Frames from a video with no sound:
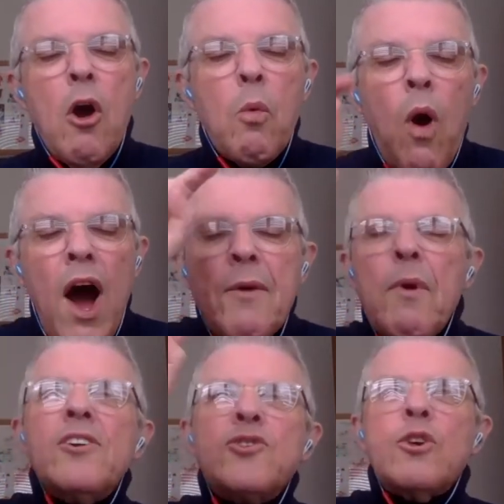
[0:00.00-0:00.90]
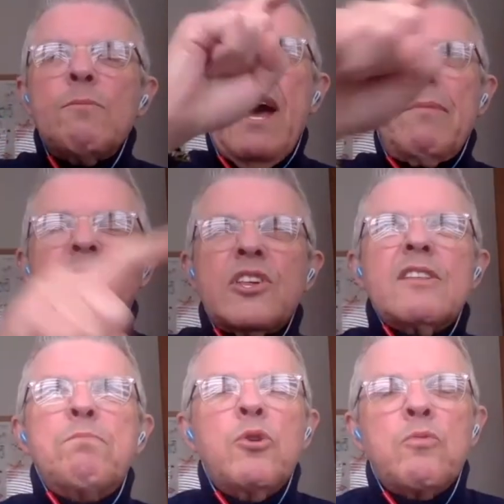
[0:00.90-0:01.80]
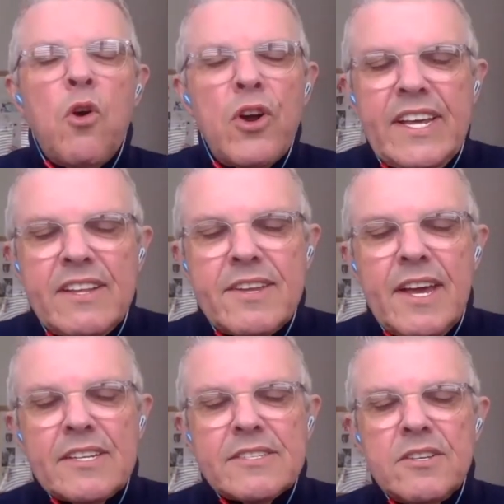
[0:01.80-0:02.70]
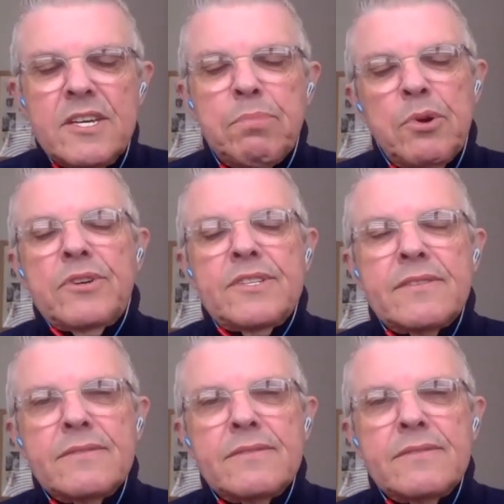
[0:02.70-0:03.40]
why won't you publishers put warning stickers on your books?